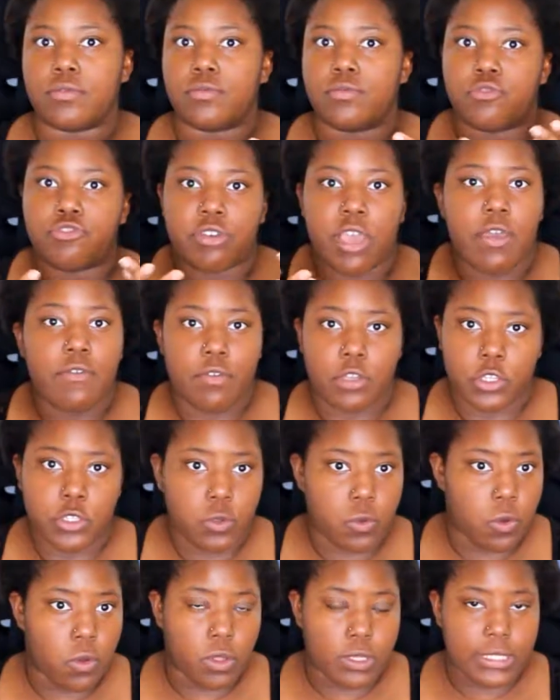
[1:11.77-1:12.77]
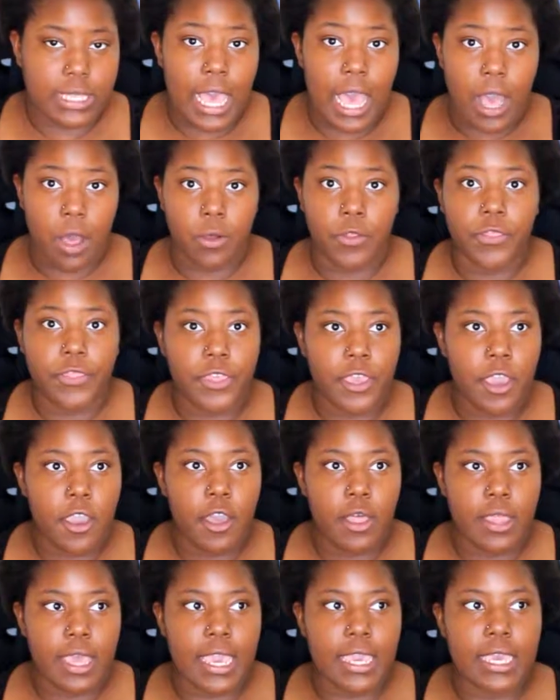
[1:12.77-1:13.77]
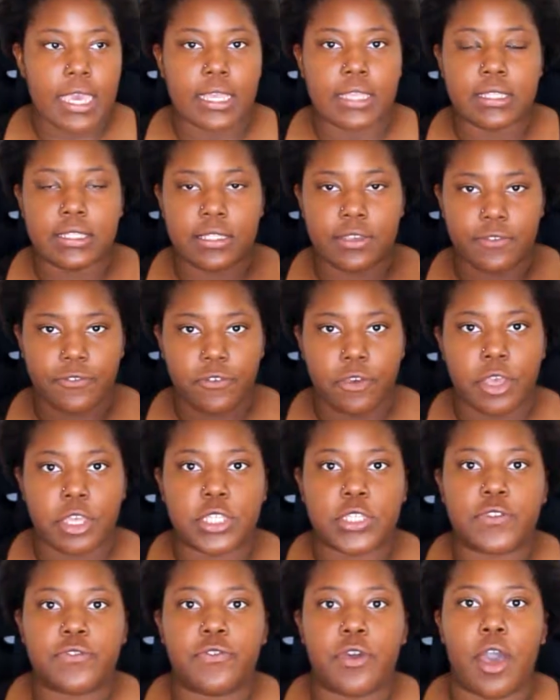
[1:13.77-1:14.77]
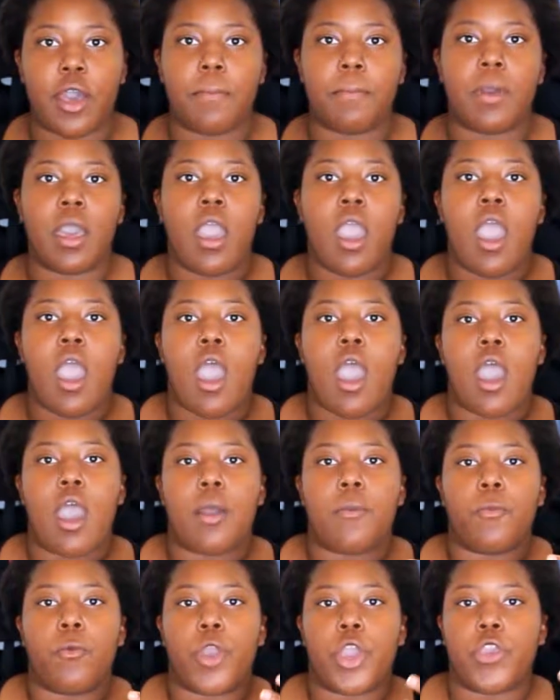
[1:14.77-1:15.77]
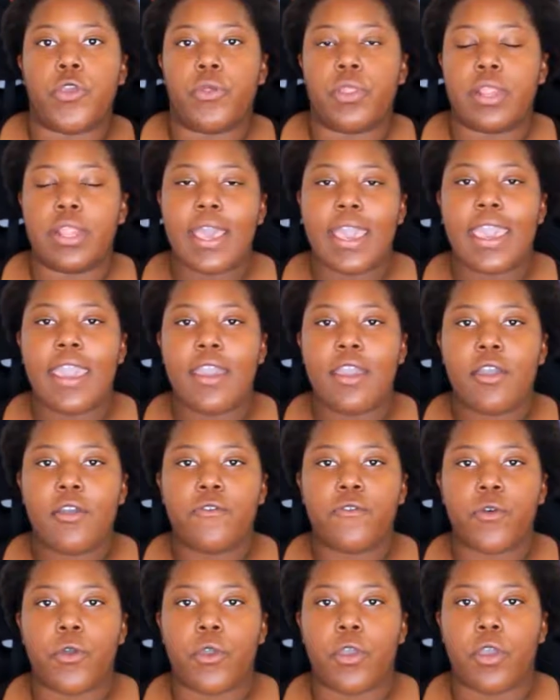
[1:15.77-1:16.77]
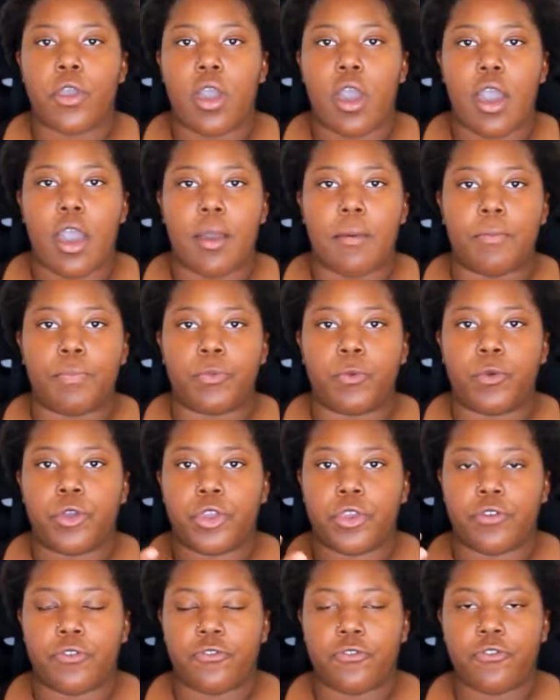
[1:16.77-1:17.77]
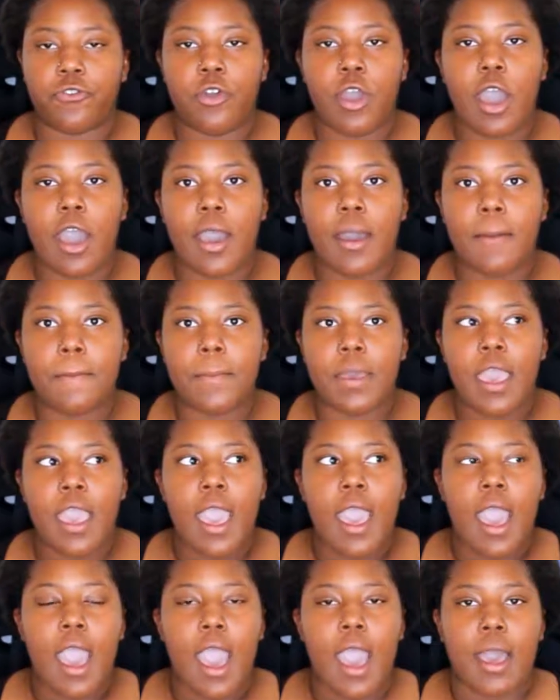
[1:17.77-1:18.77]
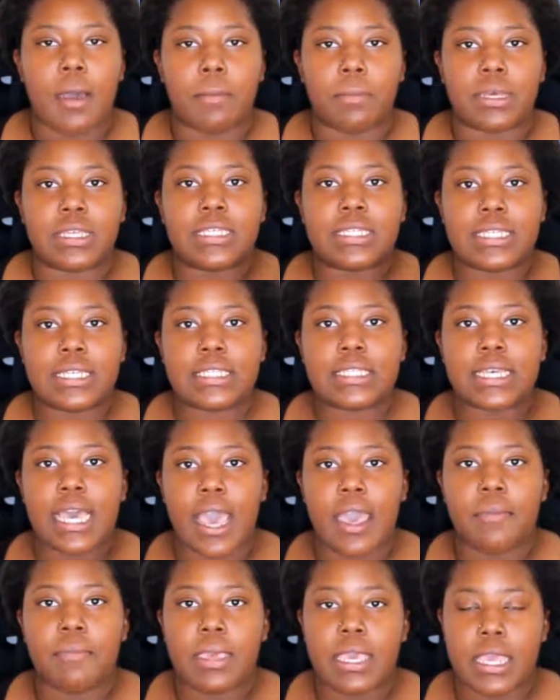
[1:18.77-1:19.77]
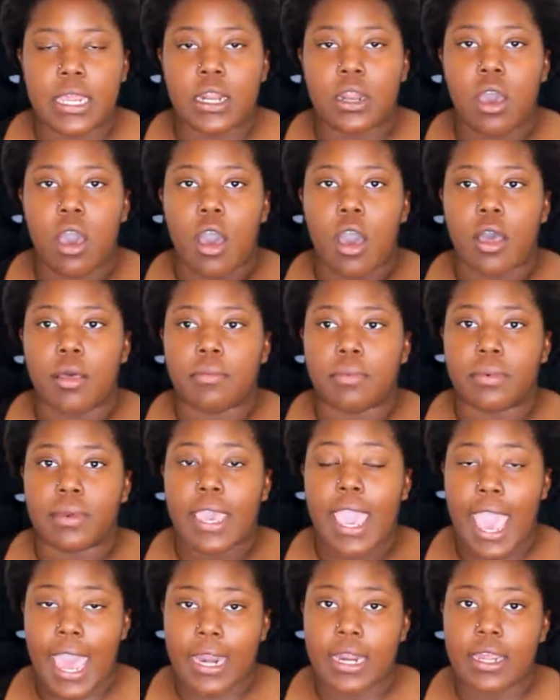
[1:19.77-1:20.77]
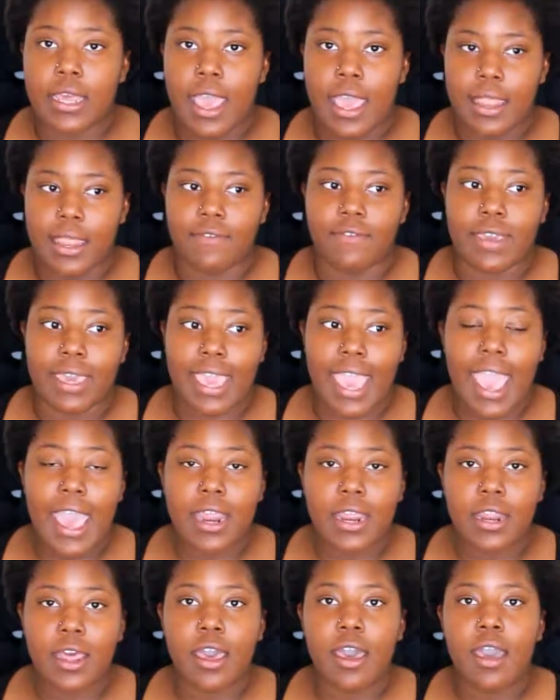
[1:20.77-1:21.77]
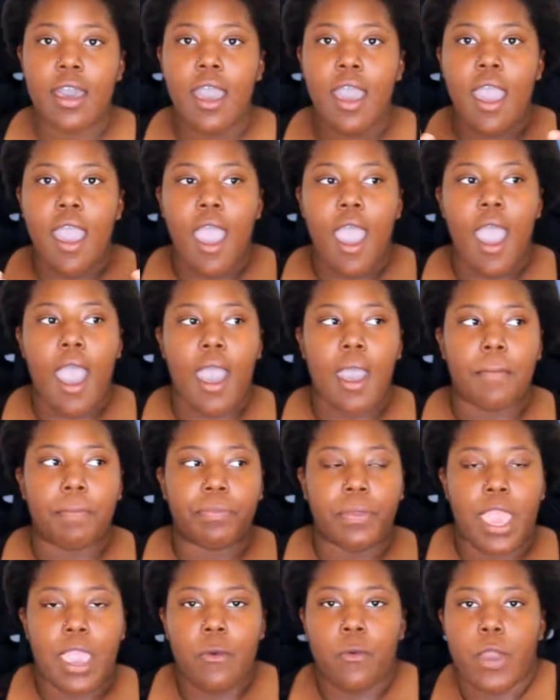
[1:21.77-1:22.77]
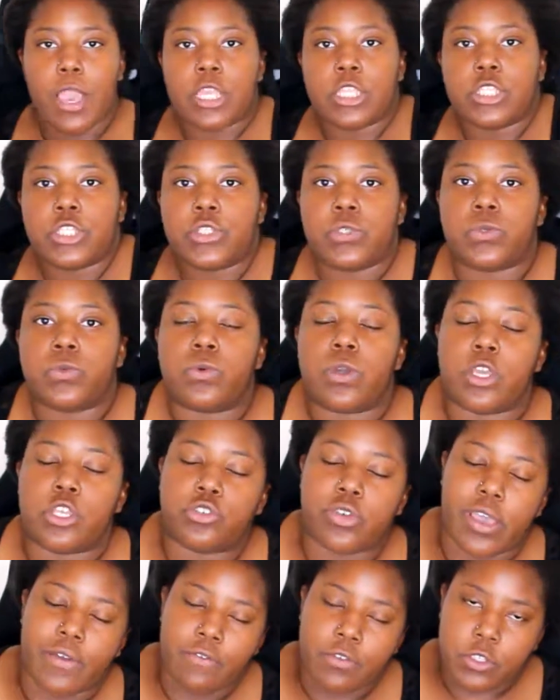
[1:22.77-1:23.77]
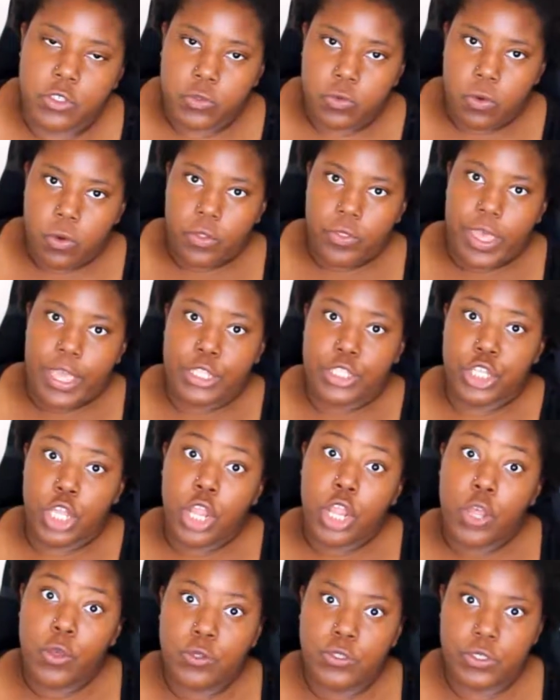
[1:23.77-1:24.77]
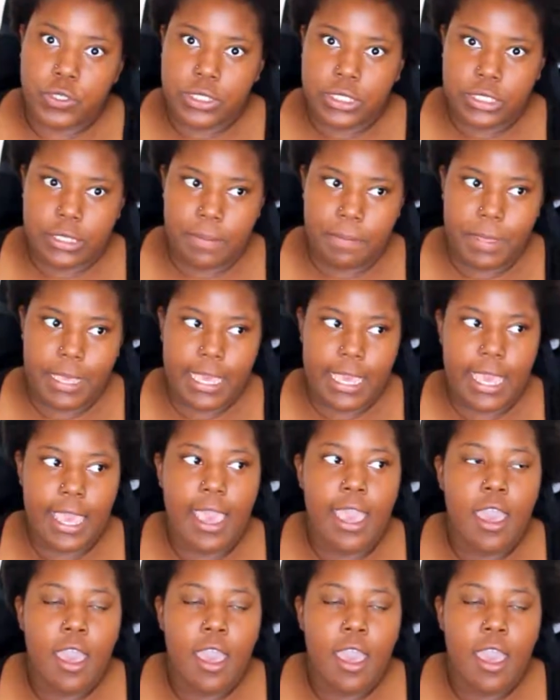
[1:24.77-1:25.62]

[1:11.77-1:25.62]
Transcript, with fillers: driving schools out there. Like it differs from where you live or where you're from, but since I'm in Canada, I live in Canada, I went to a driving school that's closer to me.